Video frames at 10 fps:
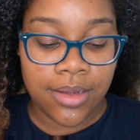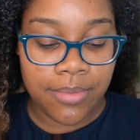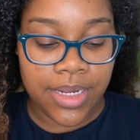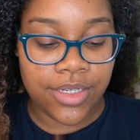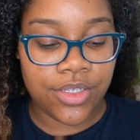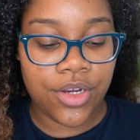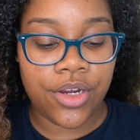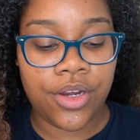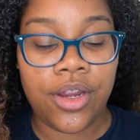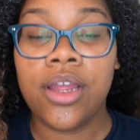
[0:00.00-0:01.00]
Makes
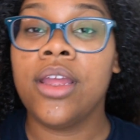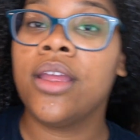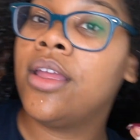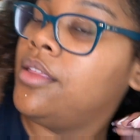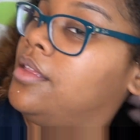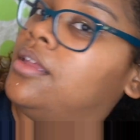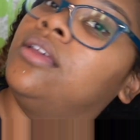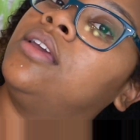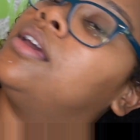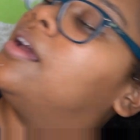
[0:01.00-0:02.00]
your
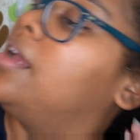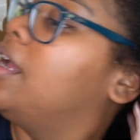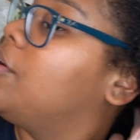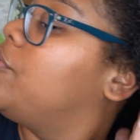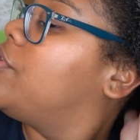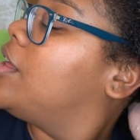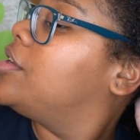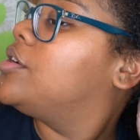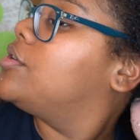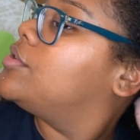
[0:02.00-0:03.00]
hair
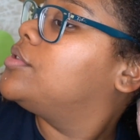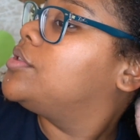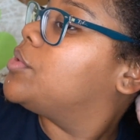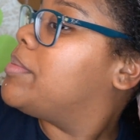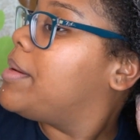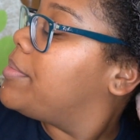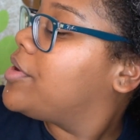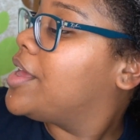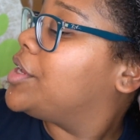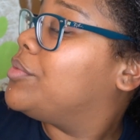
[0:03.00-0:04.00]
follicles remember
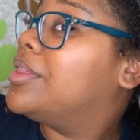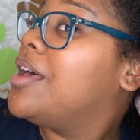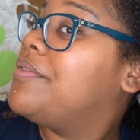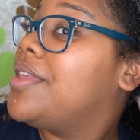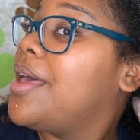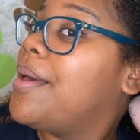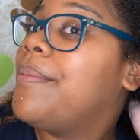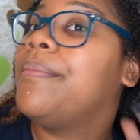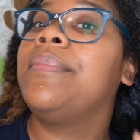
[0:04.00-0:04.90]
that you love them.